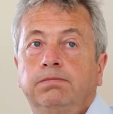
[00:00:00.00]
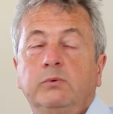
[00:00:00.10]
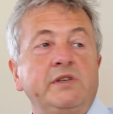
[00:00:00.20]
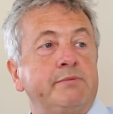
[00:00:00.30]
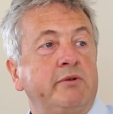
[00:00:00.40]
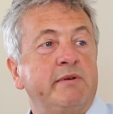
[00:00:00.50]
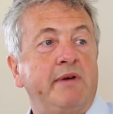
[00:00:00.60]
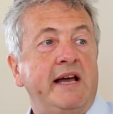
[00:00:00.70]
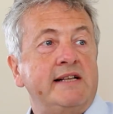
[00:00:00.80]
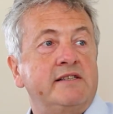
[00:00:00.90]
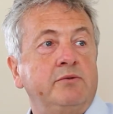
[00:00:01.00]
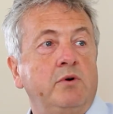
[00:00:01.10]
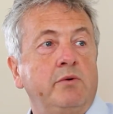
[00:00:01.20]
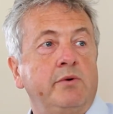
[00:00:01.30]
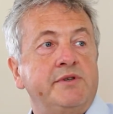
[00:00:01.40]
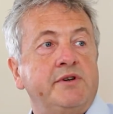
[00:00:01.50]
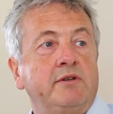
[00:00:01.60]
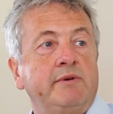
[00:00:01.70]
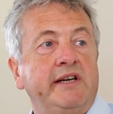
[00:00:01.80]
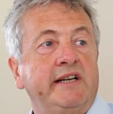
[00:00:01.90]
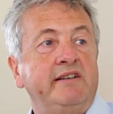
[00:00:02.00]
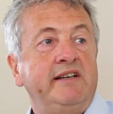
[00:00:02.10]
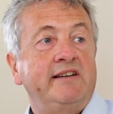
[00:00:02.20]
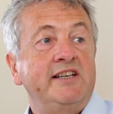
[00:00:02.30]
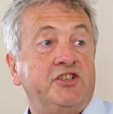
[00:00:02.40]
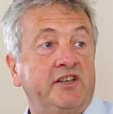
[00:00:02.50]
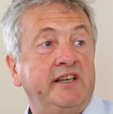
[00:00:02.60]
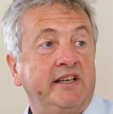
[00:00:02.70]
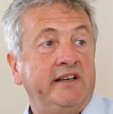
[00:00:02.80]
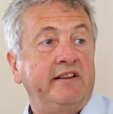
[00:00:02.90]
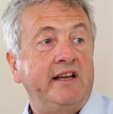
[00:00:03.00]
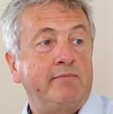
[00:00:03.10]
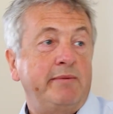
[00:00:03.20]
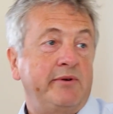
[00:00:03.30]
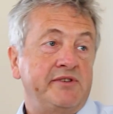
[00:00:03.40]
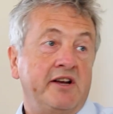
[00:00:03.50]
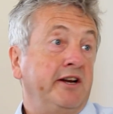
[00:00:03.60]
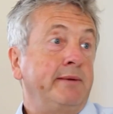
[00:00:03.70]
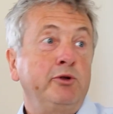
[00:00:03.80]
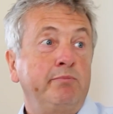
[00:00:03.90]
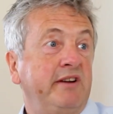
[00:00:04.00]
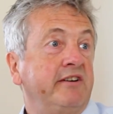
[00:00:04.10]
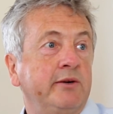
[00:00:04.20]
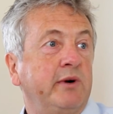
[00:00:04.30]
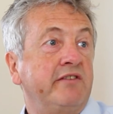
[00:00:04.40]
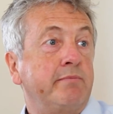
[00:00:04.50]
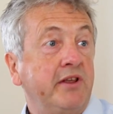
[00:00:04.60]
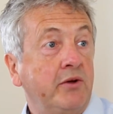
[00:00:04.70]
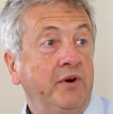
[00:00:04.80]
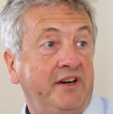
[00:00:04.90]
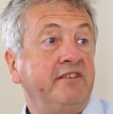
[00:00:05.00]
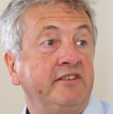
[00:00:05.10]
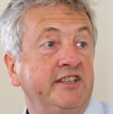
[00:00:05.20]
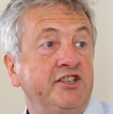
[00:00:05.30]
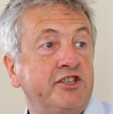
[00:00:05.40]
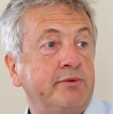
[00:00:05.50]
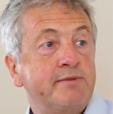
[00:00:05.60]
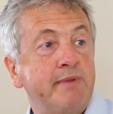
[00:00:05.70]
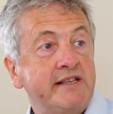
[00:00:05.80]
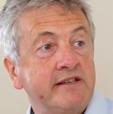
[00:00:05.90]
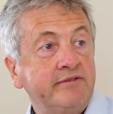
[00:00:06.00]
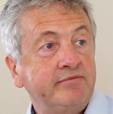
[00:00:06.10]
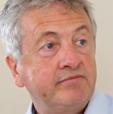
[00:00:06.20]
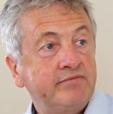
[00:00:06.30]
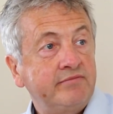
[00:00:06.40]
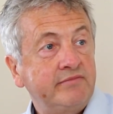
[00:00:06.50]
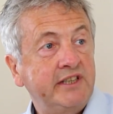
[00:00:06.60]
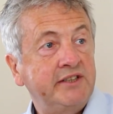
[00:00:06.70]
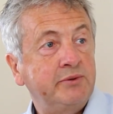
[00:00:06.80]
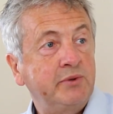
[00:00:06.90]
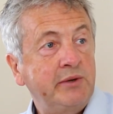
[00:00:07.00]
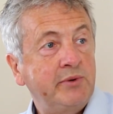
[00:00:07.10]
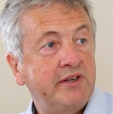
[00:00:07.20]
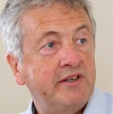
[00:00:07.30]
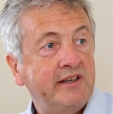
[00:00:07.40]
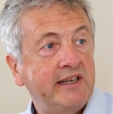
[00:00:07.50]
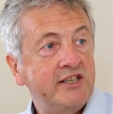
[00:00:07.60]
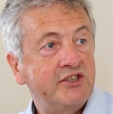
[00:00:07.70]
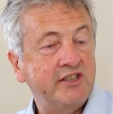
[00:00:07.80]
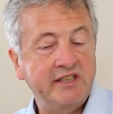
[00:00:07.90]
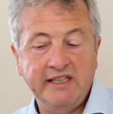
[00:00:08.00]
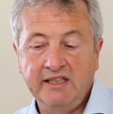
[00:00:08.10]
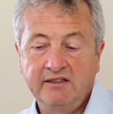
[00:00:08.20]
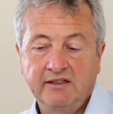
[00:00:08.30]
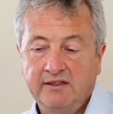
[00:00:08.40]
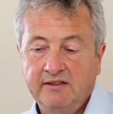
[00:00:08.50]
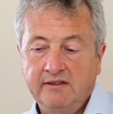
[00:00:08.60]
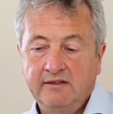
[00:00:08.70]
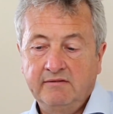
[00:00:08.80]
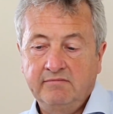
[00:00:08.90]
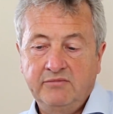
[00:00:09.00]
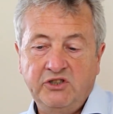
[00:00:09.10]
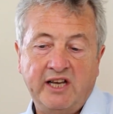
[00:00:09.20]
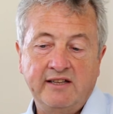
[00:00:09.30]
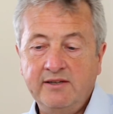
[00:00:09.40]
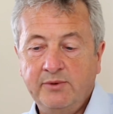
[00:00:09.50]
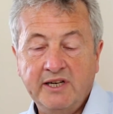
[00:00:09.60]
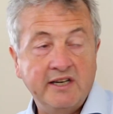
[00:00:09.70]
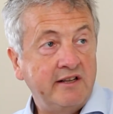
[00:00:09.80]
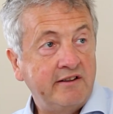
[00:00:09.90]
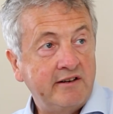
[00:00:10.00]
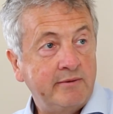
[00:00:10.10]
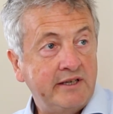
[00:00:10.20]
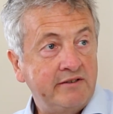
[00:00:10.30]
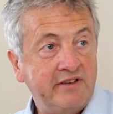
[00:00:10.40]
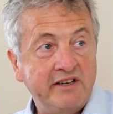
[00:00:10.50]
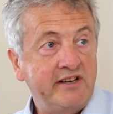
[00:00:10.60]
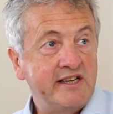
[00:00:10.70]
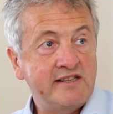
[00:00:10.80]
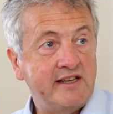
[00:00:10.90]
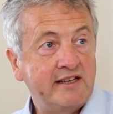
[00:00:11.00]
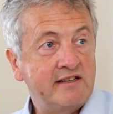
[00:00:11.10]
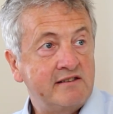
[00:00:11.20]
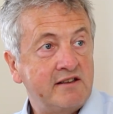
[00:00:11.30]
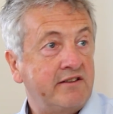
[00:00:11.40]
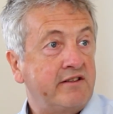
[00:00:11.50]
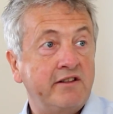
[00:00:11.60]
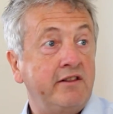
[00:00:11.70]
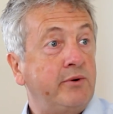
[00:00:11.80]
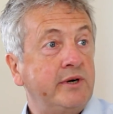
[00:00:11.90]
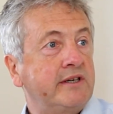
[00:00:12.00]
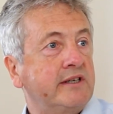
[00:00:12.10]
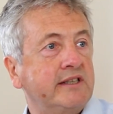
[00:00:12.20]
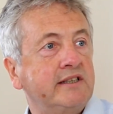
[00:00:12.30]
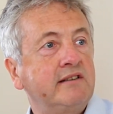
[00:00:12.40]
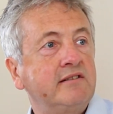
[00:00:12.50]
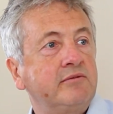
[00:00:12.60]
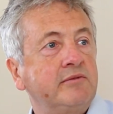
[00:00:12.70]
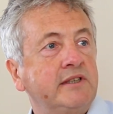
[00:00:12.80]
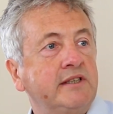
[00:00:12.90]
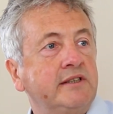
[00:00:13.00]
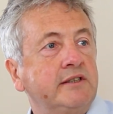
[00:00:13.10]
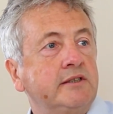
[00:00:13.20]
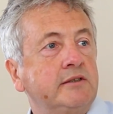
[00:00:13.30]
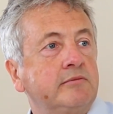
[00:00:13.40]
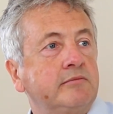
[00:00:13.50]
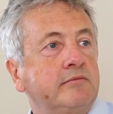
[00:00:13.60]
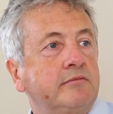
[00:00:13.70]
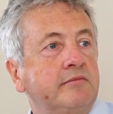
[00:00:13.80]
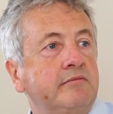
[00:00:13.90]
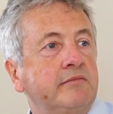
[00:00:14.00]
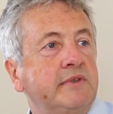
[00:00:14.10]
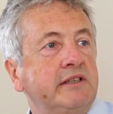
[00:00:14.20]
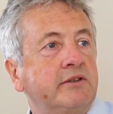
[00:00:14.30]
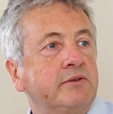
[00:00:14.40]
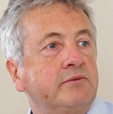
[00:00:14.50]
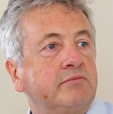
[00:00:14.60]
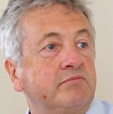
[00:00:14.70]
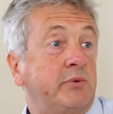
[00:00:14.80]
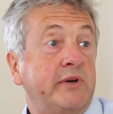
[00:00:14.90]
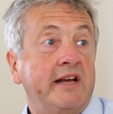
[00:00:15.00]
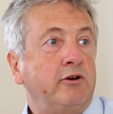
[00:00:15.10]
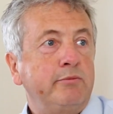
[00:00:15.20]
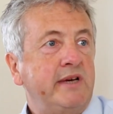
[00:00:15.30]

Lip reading: Well, it's probably back to what we were talking about earlier. Actually, maybe it was the honeymoon period or whatever, but the working relationship was better. You know, we were actually chatting to one another about various things other than the work, and you know, we were getting on